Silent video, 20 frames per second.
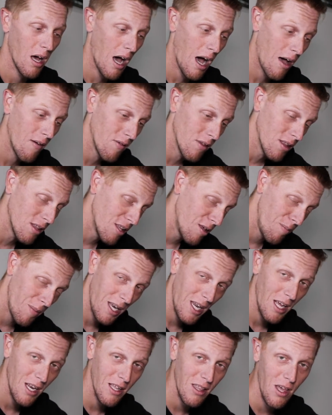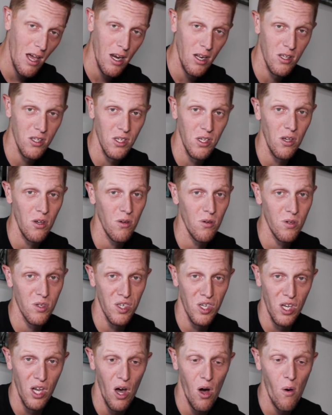I've eliminated that excuse.
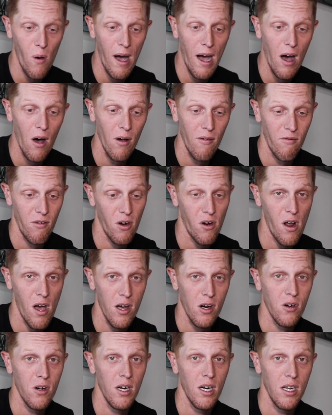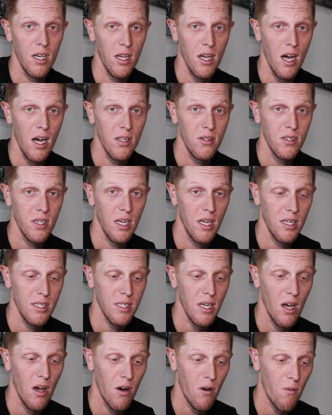Go out. If you're not creating content
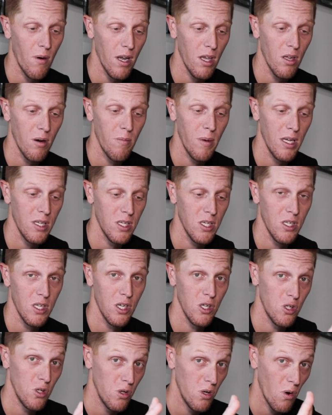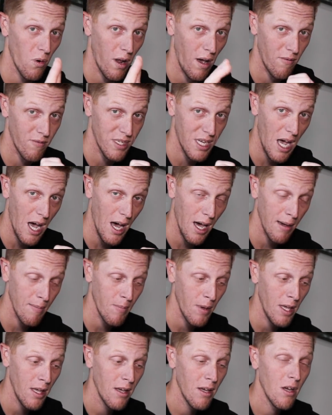on a regular basis because you don't have time,
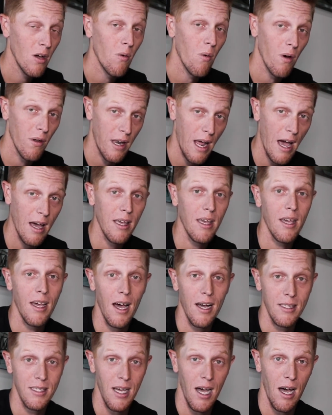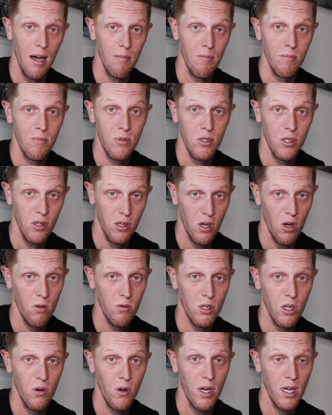well, now you got time. So go
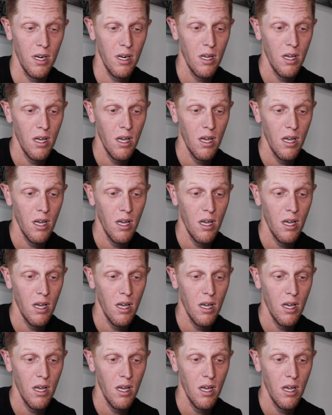do it.